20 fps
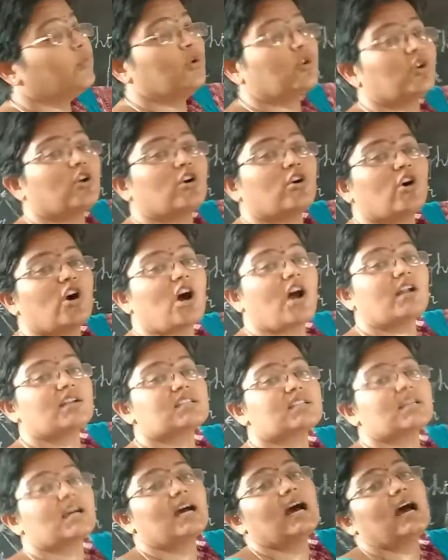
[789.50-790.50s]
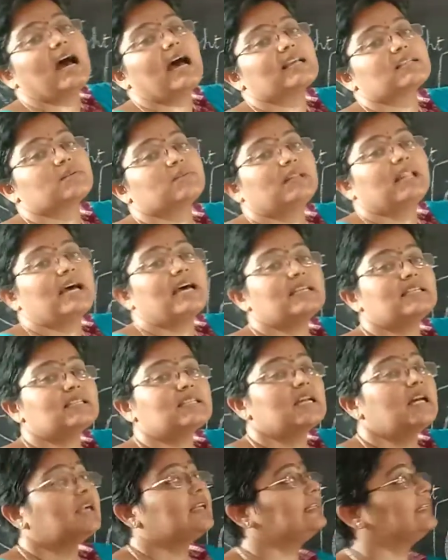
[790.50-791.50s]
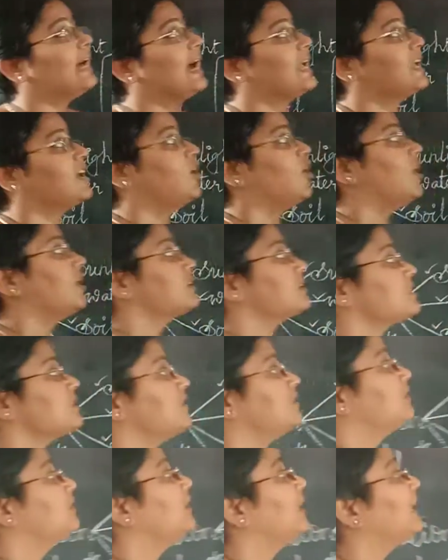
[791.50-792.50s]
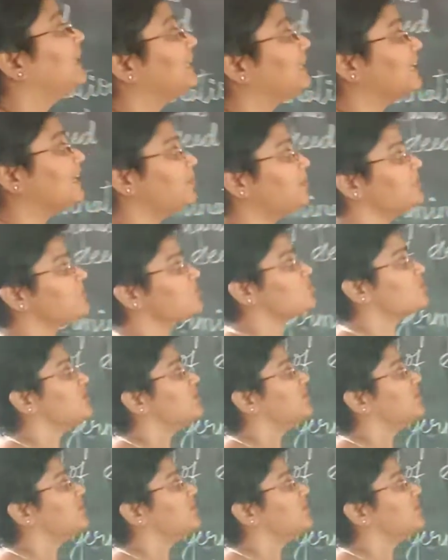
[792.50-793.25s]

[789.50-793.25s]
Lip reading: monocot as well as dicot. And coming to